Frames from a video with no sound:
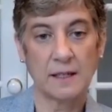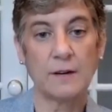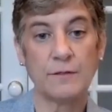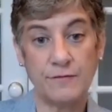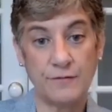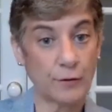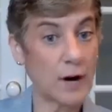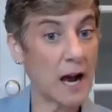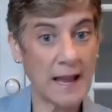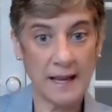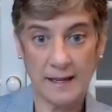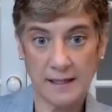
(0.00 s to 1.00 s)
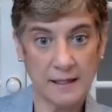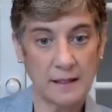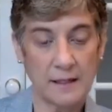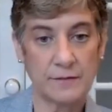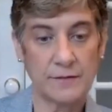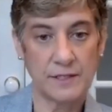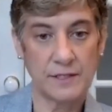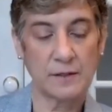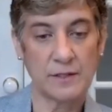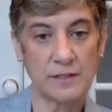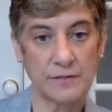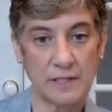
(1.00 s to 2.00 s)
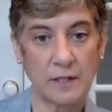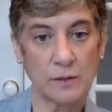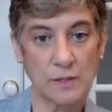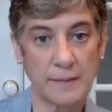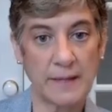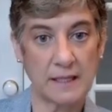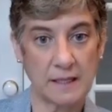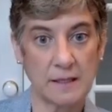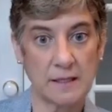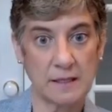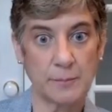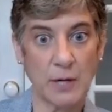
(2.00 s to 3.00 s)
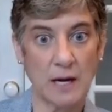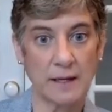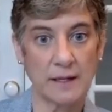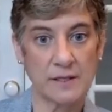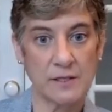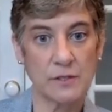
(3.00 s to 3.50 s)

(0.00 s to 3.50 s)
a variety of different ultimate products.